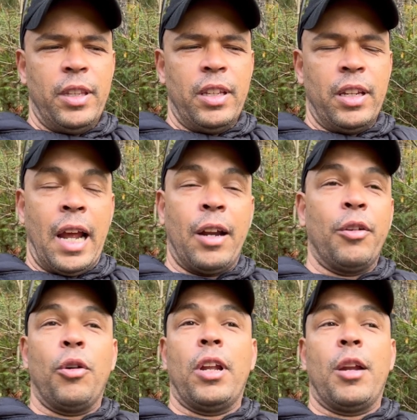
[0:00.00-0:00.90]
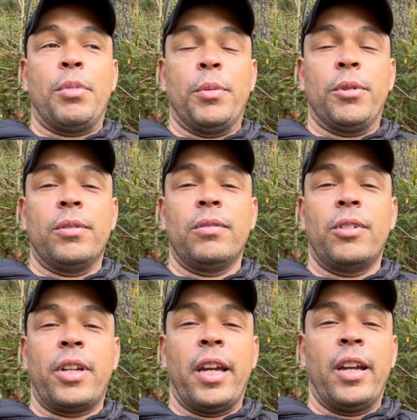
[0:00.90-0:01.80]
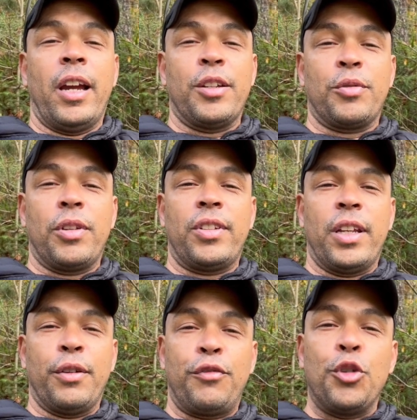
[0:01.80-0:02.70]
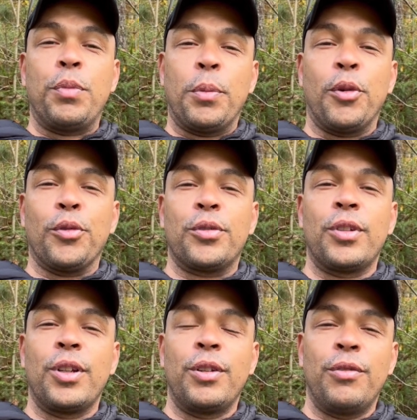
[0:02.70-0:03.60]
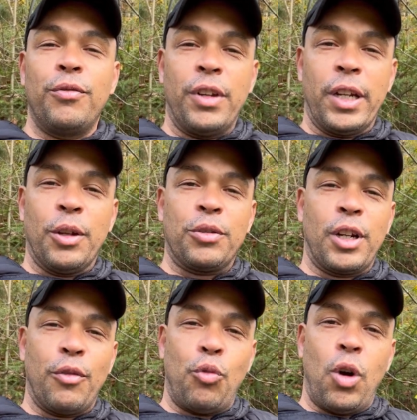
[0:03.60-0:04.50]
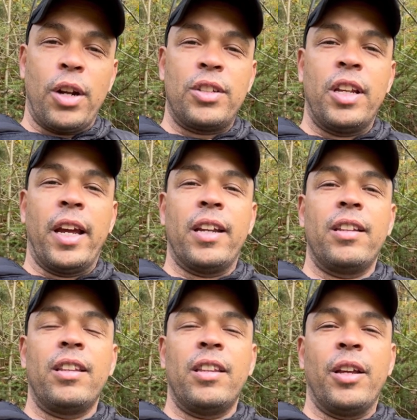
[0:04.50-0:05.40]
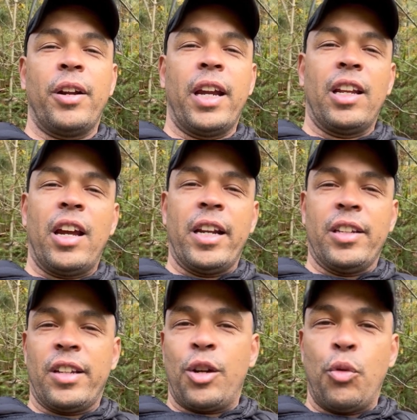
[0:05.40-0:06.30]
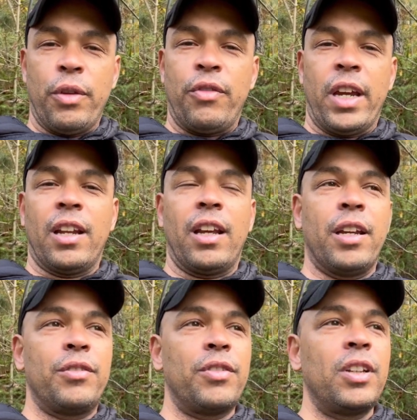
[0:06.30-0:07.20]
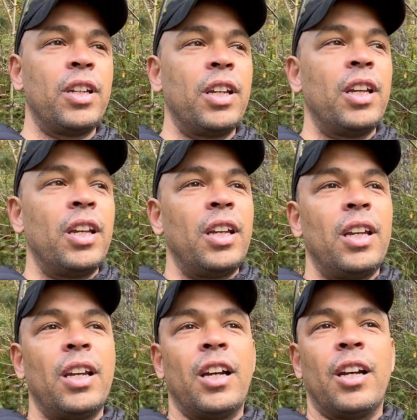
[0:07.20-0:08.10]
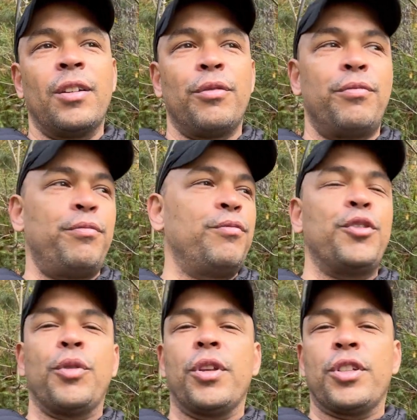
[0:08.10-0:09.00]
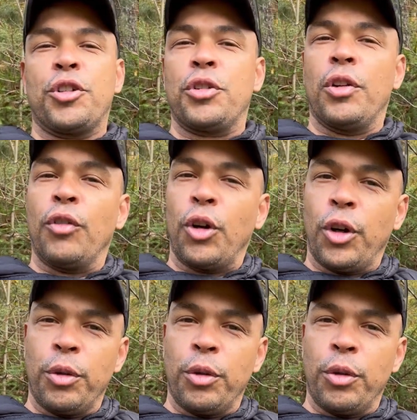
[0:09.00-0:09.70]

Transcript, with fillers: and I don't know a lot of people. Okay. I just want to say the few people's videos that I've watched that their headline is I quit van life. A uh, few things I should have learned